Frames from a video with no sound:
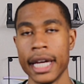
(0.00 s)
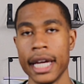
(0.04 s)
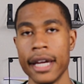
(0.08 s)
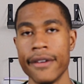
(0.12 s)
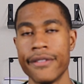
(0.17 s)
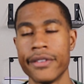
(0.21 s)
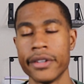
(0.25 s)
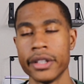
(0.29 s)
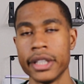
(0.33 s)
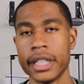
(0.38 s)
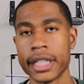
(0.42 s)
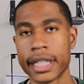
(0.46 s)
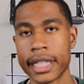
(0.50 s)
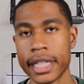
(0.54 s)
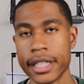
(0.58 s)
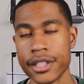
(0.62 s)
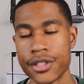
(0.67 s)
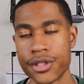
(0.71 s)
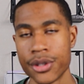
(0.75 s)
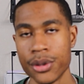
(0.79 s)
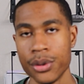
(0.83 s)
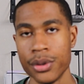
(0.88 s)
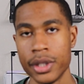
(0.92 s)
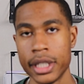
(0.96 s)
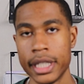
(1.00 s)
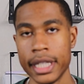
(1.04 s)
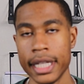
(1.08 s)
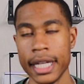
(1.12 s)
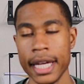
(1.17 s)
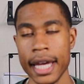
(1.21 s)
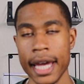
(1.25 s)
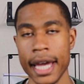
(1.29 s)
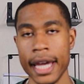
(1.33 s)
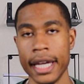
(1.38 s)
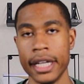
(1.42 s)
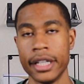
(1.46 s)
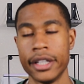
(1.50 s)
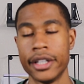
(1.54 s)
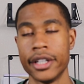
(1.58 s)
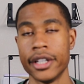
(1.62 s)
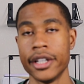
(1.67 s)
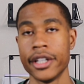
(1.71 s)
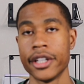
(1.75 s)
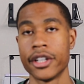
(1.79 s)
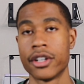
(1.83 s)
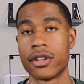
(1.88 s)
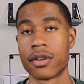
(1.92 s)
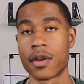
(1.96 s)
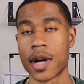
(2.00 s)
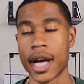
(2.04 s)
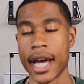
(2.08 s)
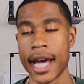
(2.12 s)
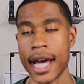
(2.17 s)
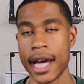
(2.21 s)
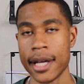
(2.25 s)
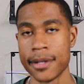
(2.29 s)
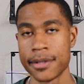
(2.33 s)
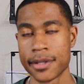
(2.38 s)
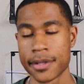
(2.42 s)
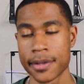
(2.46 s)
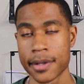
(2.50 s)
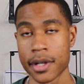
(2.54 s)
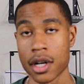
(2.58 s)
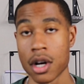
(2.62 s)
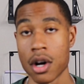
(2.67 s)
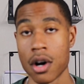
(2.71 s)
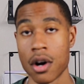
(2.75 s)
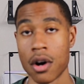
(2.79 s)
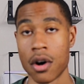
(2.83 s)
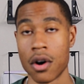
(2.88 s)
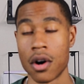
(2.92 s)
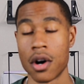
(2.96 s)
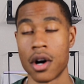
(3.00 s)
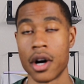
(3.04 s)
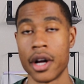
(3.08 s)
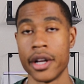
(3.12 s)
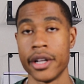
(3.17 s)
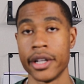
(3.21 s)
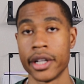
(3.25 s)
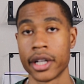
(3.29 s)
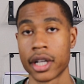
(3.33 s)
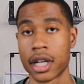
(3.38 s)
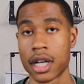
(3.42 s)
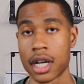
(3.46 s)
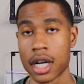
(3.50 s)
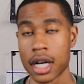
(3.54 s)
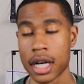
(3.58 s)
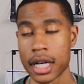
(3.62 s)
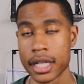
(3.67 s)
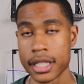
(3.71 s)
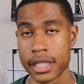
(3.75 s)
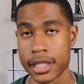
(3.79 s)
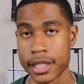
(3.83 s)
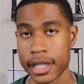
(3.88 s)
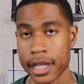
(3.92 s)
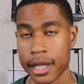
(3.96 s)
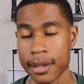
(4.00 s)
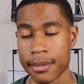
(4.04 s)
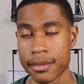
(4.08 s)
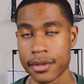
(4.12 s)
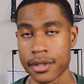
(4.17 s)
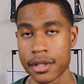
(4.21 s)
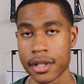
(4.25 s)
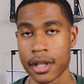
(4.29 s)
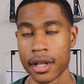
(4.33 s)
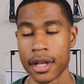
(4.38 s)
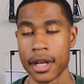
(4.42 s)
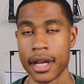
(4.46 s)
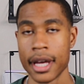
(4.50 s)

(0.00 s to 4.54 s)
If you're looking to get a good grasp on concepts,